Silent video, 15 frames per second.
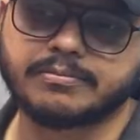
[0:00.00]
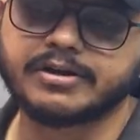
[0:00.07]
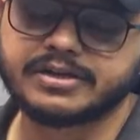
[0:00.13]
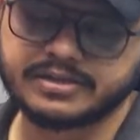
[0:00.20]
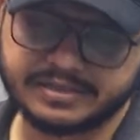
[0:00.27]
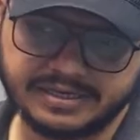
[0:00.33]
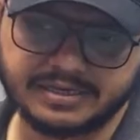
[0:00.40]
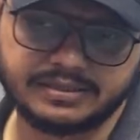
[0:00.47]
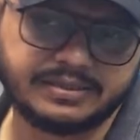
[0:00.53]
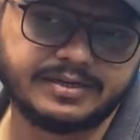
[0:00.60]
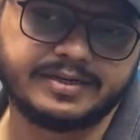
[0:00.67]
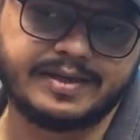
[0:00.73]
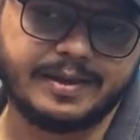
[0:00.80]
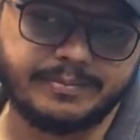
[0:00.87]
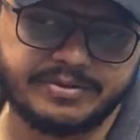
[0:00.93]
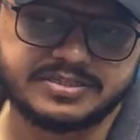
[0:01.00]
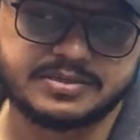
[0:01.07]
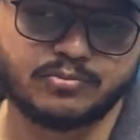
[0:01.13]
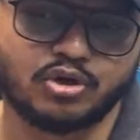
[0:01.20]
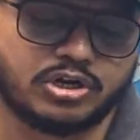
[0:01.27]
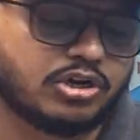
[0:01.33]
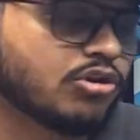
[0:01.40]
but yeah, there can be some
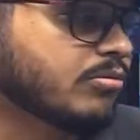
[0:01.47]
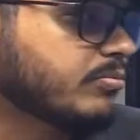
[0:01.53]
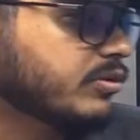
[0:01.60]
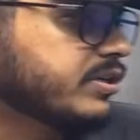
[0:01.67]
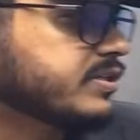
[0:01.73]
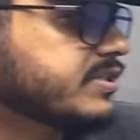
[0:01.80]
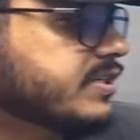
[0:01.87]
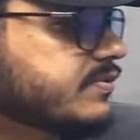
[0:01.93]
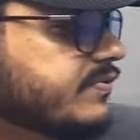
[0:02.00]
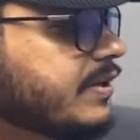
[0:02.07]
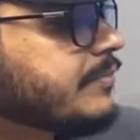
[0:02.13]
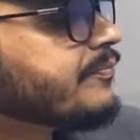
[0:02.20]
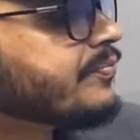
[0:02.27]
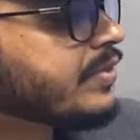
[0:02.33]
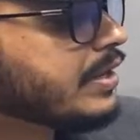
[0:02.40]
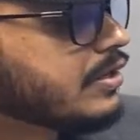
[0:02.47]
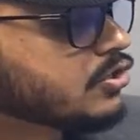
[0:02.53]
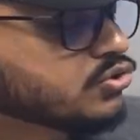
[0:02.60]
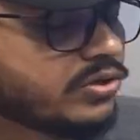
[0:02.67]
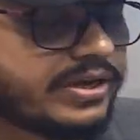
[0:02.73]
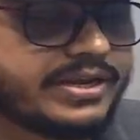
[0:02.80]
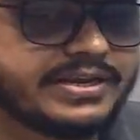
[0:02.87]
Aura components as well.
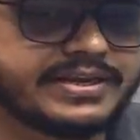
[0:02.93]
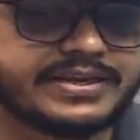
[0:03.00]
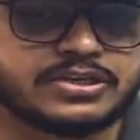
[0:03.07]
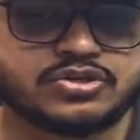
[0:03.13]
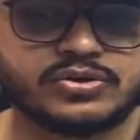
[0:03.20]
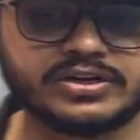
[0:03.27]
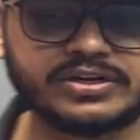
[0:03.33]
So in case you